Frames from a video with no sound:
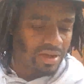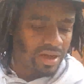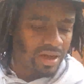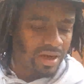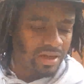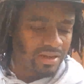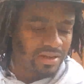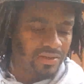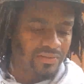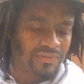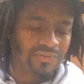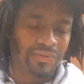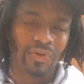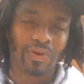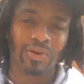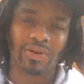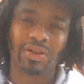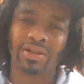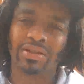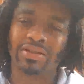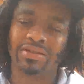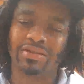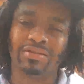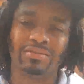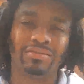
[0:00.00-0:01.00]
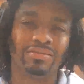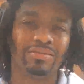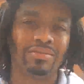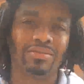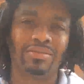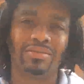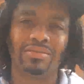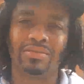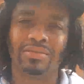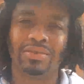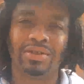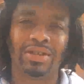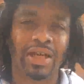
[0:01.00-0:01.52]
Alright, so for these
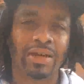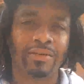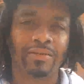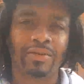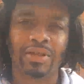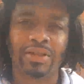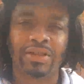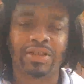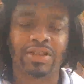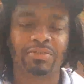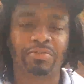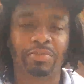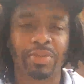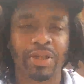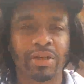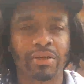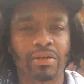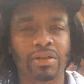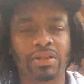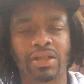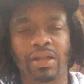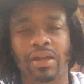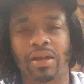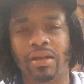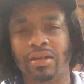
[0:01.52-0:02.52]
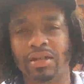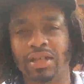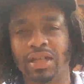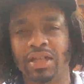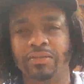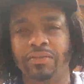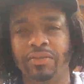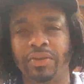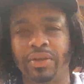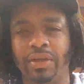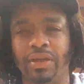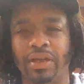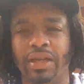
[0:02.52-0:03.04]
devilish spirits that are
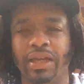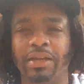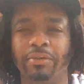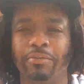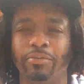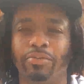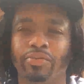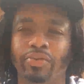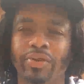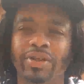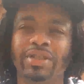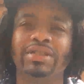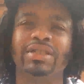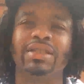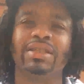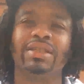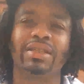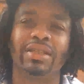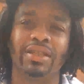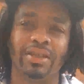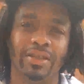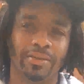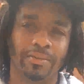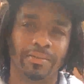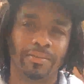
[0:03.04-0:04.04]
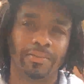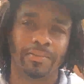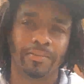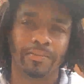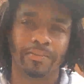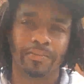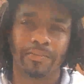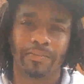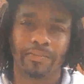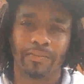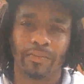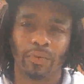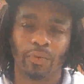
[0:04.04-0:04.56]
living, imprison them.
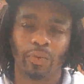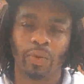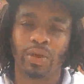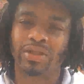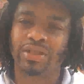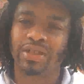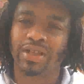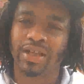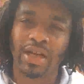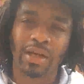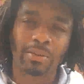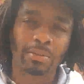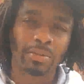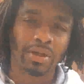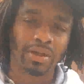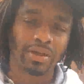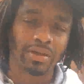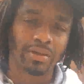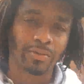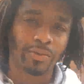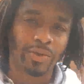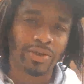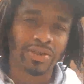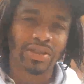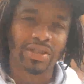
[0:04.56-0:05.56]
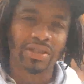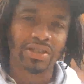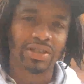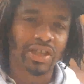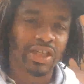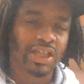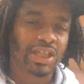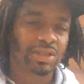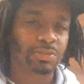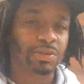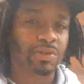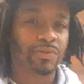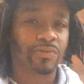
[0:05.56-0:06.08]
What's coming? What's the
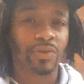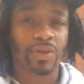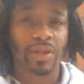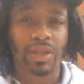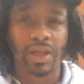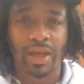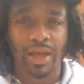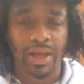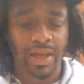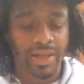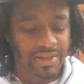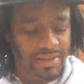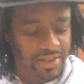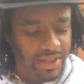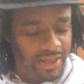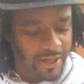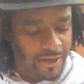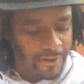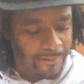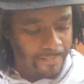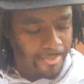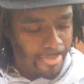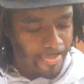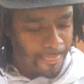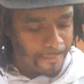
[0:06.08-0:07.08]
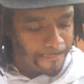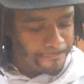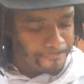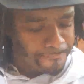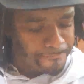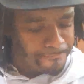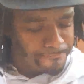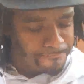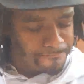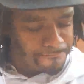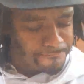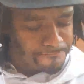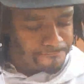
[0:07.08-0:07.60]
judgment for the hijack?
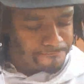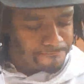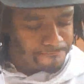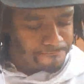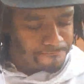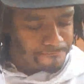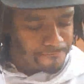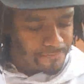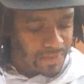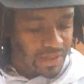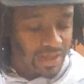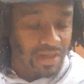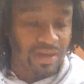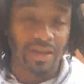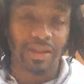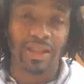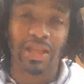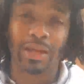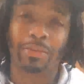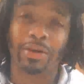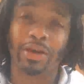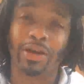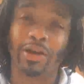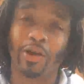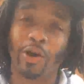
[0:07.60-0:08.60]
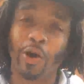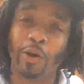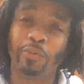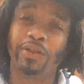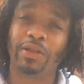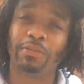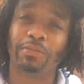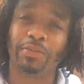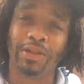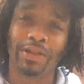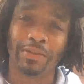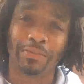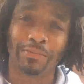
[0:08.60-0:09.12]
They better
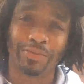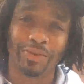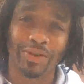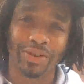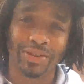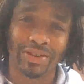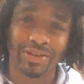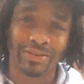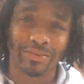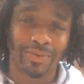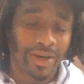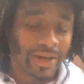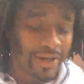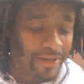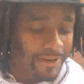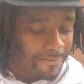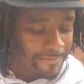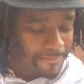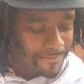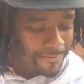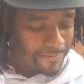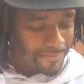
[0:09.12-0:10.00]
hope to be in prison, right?